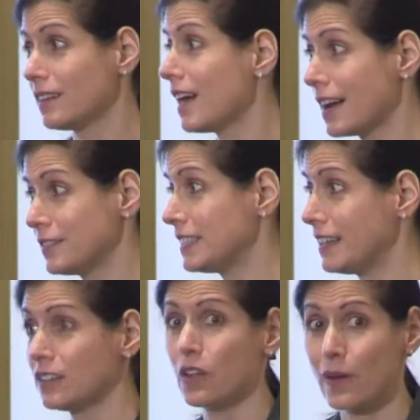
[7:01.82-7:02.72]
that a lot of
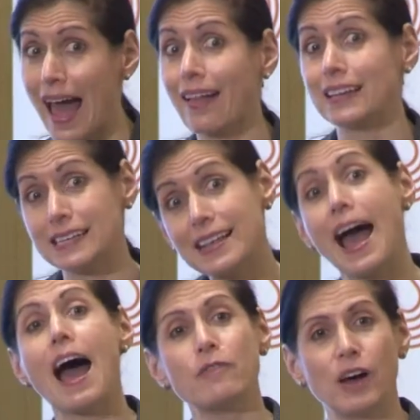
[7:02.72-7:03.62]
states and localities
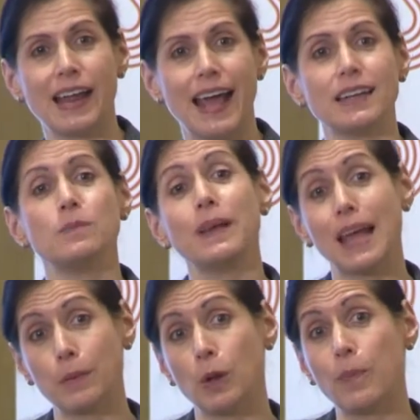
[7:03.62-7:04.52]
have on hand. And
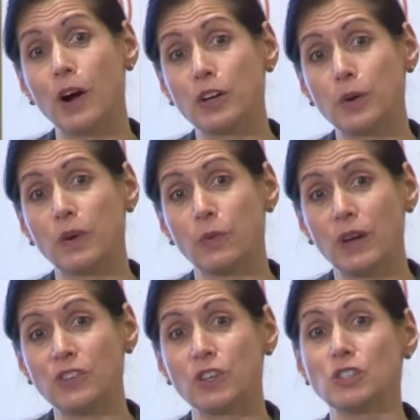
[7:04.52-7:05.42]
being able to partner with
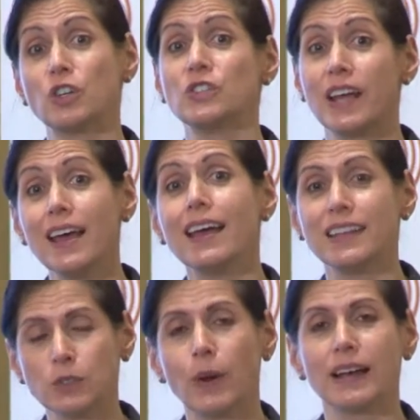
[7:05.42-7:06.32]
researchers
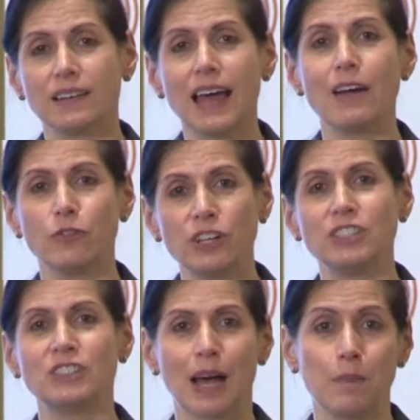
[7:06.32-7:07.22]
is a way to
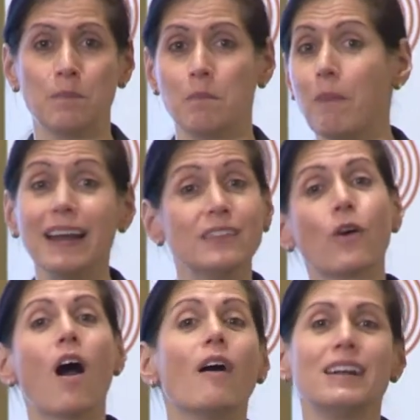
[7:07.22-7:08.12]
leverage some money
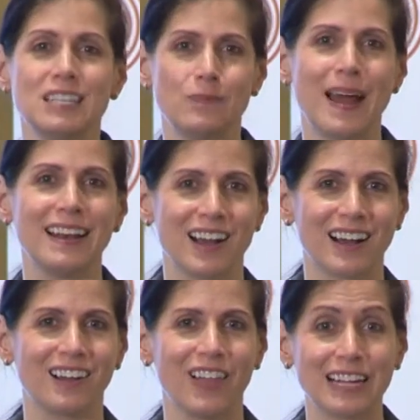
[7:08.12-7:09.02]
they're already spending
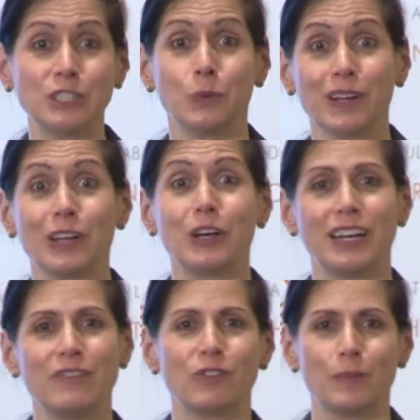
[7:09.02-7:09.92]
on collecting really
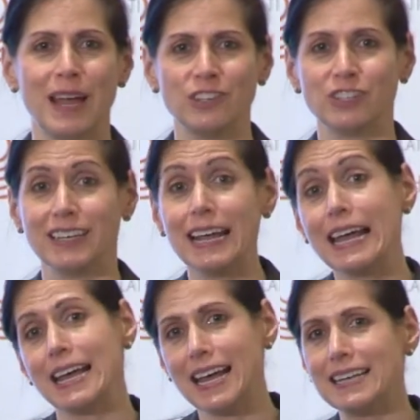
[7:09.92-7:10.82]
good information
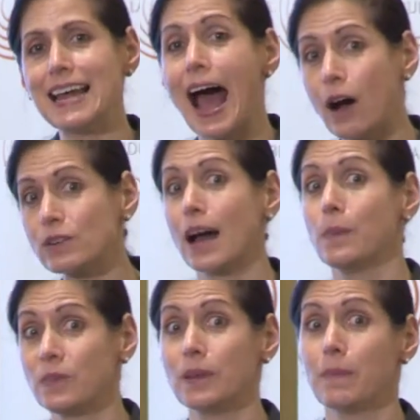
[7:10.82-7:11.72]
into
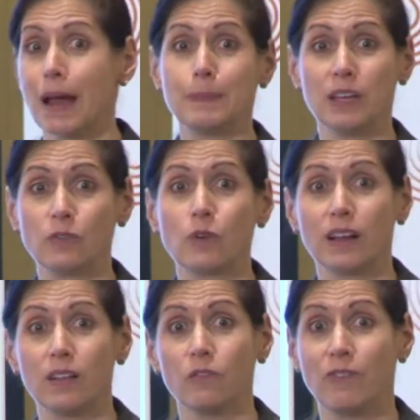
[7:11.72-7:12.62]
outcomes that might be of
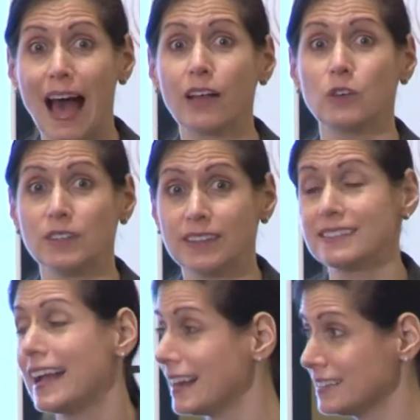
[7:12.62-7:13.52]
real value to the
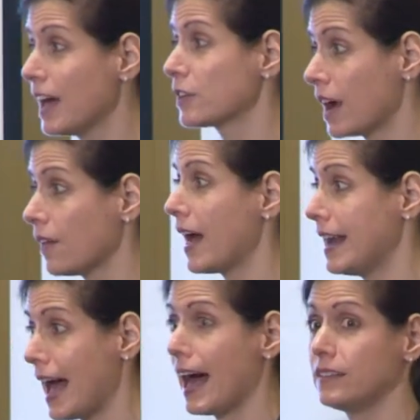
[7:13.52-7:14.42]
state. And South
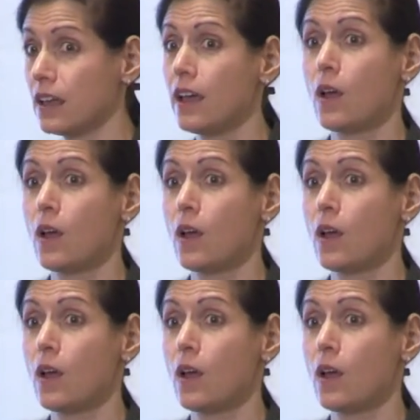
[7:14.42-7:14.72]
Carolina has